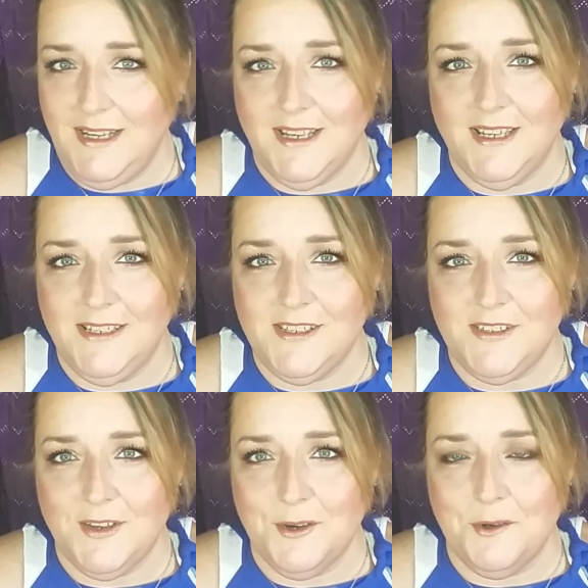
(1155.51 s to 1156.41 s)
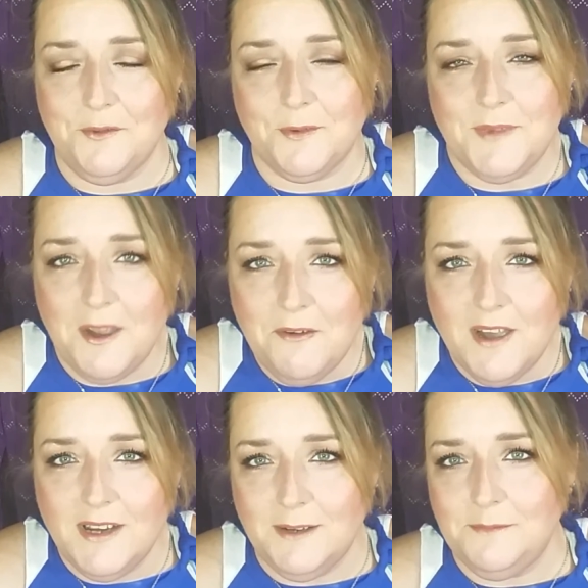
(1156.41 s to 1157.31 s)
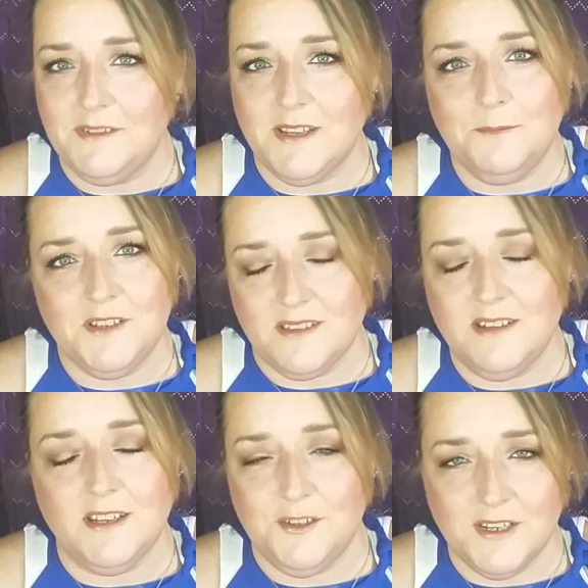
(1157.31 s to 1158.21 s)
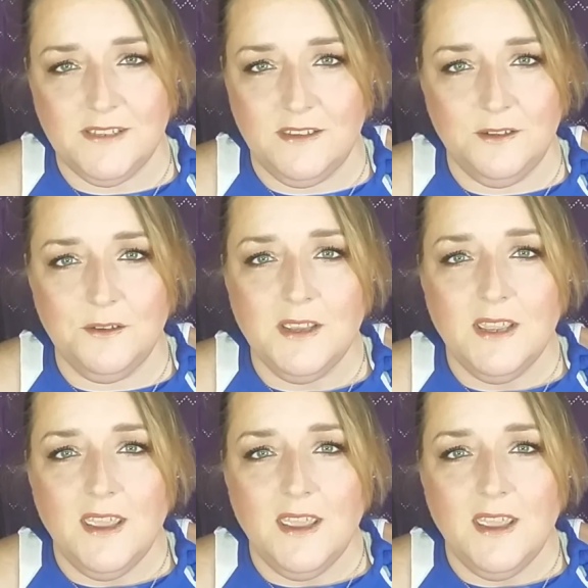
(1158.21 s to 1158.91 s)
And so from now on, I'm just going to address you